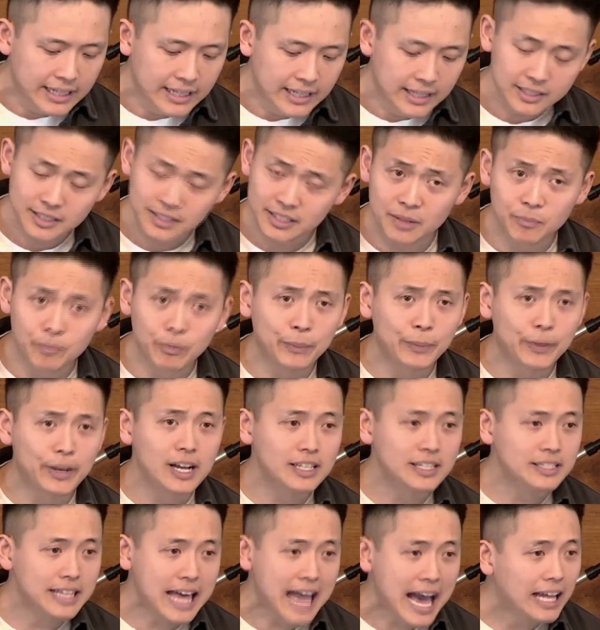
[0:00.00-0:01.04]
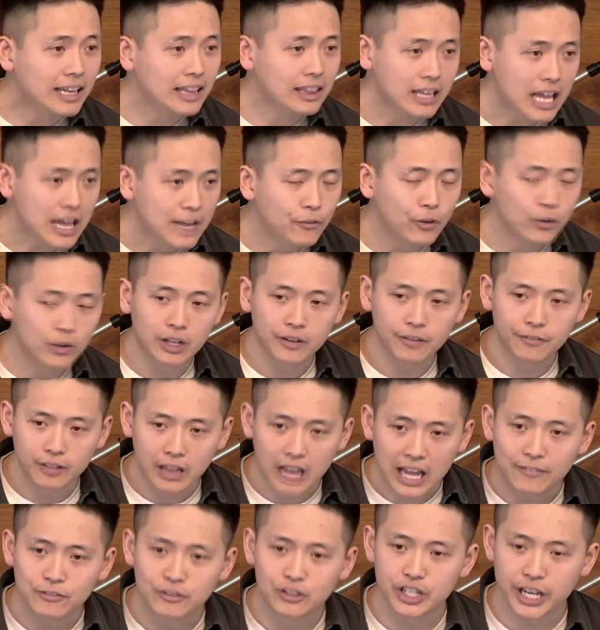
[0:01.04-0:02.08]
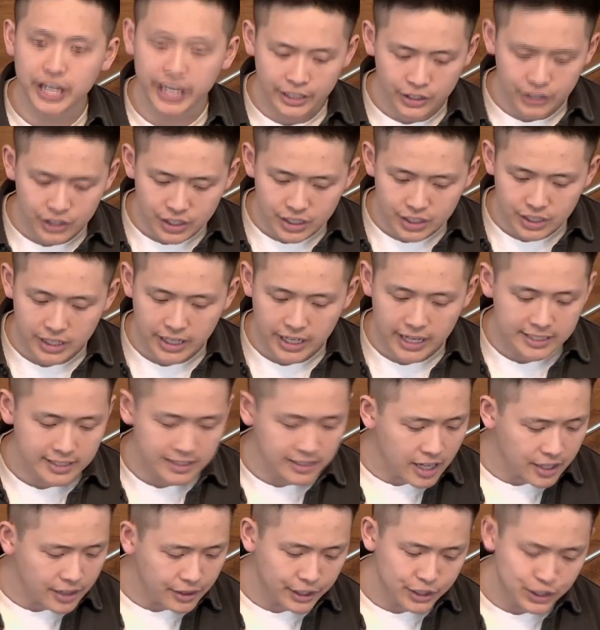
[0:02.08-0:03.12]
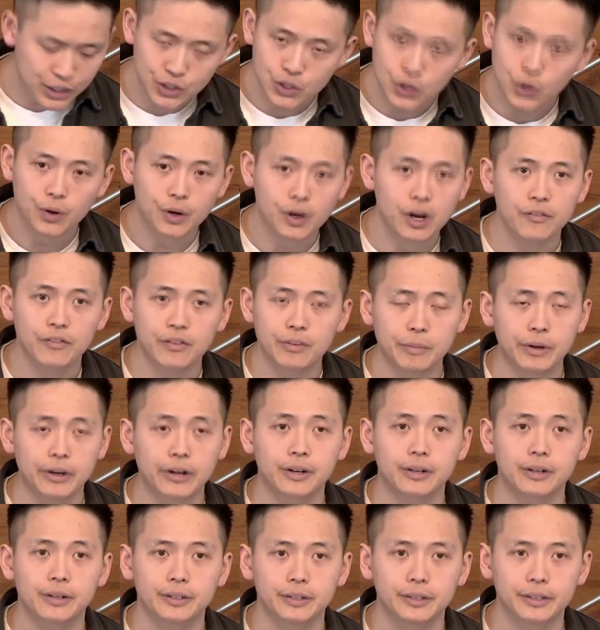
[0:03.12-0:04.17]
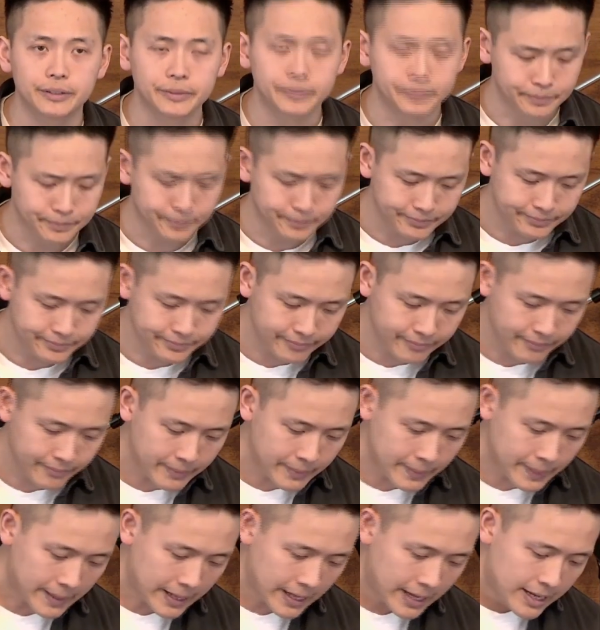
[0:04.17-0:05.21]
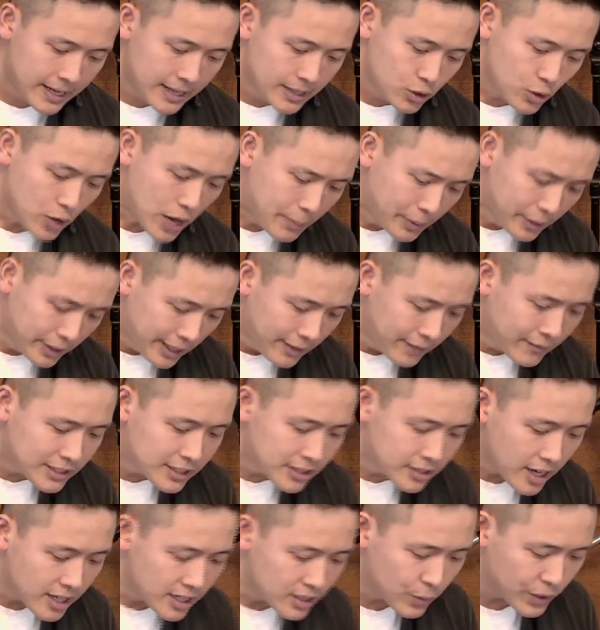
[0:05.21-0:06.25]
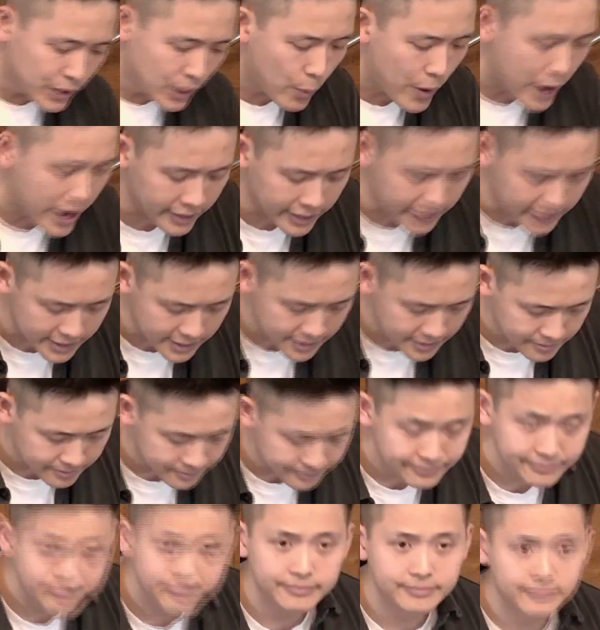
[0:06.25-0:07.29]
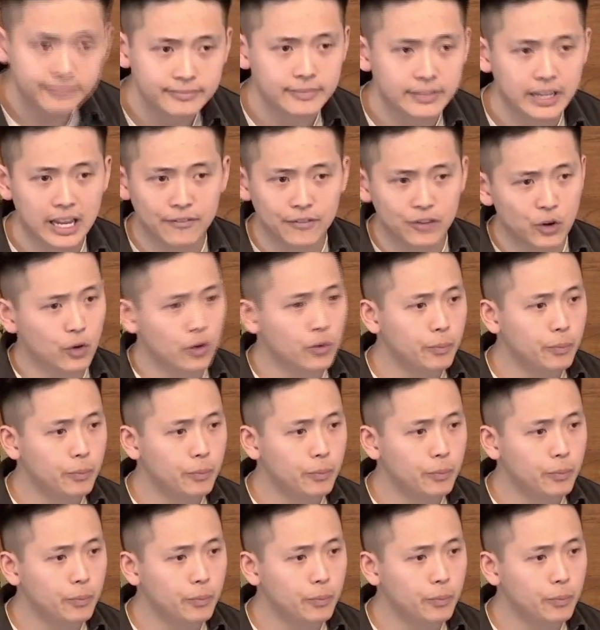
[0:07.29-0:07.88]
Simply because that level of life change is nothing short of a miracle. So I believe it starts with awareness. If you were